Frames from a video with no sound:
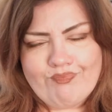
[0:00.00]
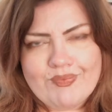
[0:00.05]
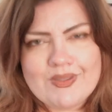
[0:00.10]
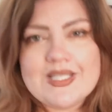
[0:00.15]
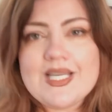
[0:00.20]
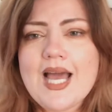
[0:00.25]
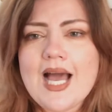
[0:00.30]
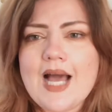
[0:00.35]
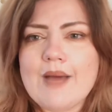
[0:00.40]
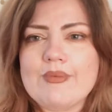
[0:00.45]

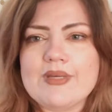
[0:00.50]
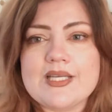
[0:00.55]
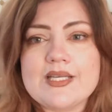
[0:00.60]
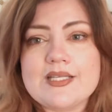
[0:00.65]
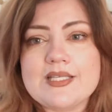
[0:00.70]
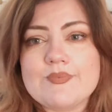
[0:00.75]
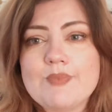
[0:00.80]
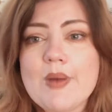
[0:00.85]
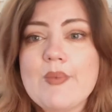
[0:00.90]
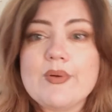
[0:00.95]
Yeah,
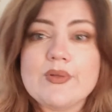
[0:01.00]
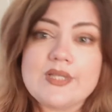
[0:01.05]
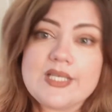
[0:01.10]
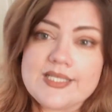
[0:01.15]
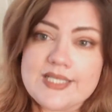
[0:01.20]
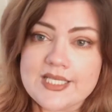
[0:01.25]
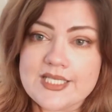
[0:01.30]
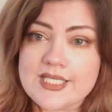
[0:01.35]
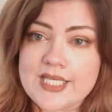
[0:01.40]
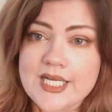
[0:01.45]
because my birthday's
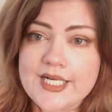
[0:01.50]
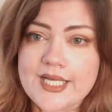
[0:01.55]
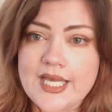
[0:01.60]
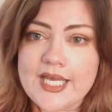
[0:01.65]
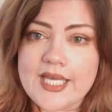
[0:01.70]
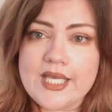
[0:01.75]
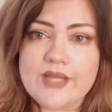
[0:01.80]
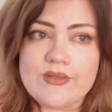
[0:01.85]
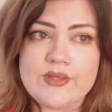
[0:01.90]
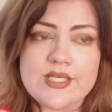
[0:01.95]
on Sunday
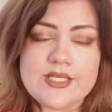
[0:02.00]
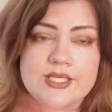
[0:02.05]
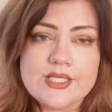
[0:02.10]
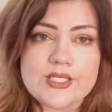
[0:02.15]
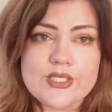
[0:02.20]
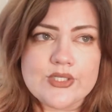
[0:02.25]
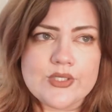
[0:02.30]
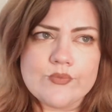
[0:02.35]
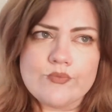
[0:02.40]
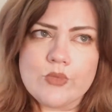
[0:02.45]
and this
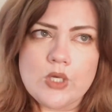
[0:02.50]
is